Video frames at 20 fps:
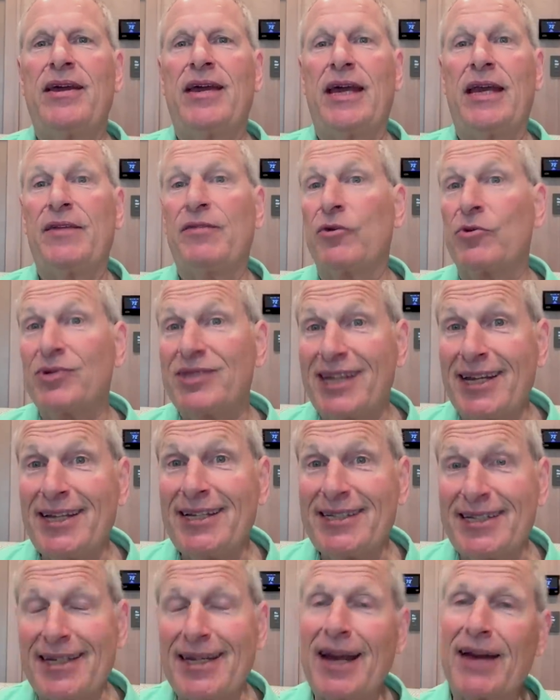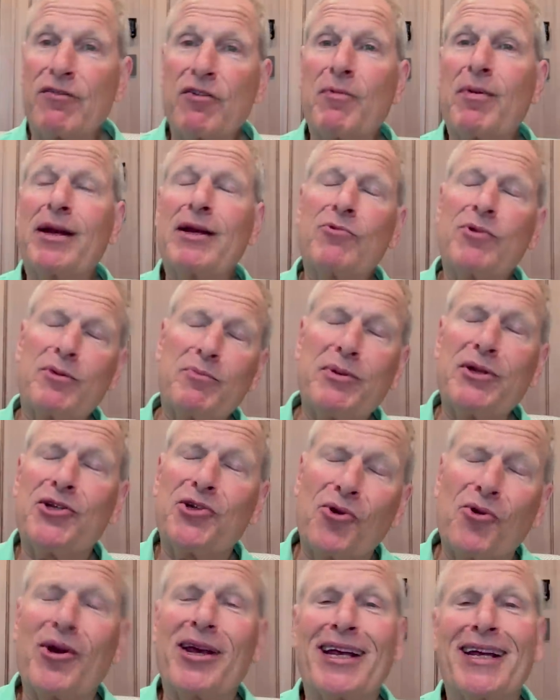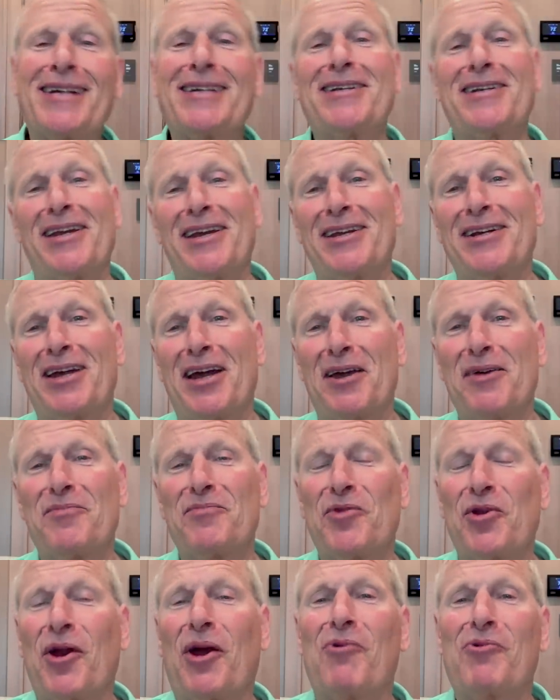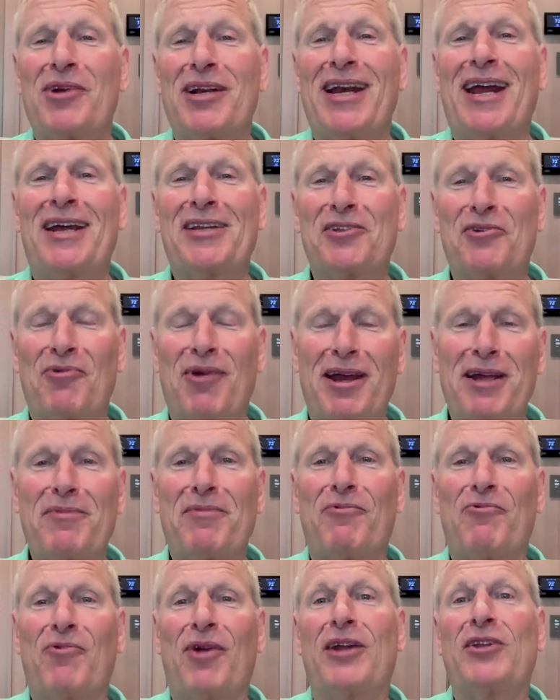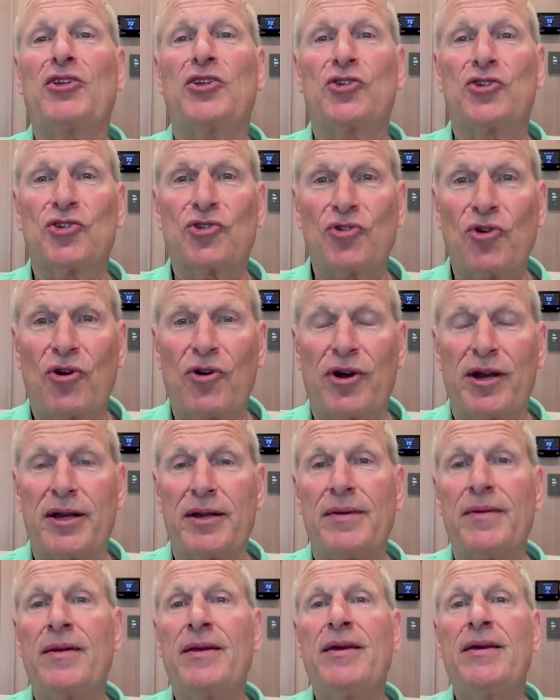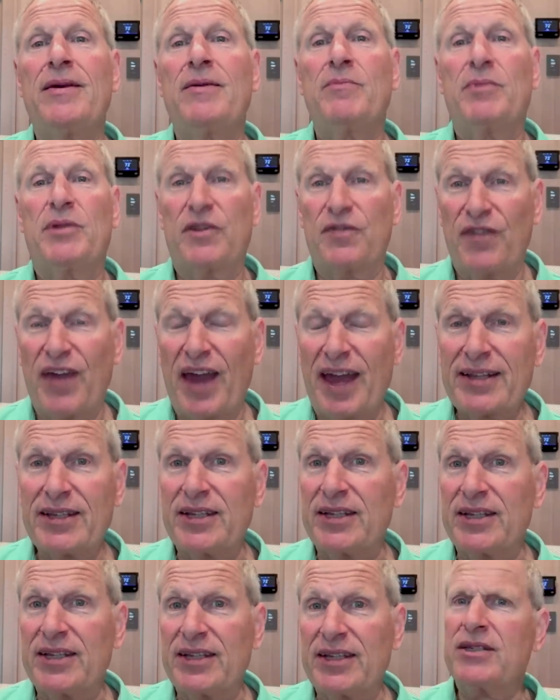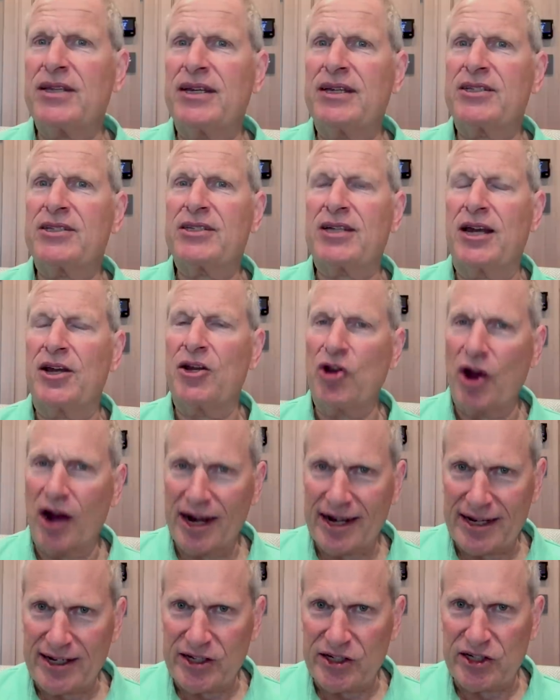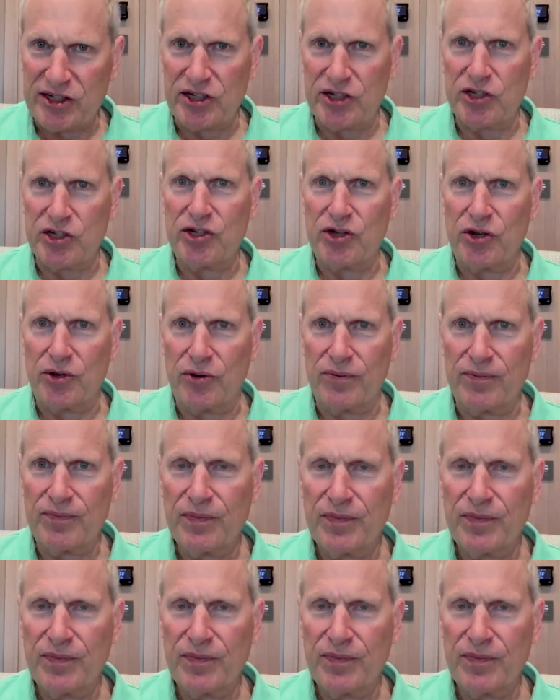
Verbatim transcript: And if it was easy, everybody would be doing it, and um, you know I wouldn't have to write write this story. But the fact is, it's uh, not easy to do.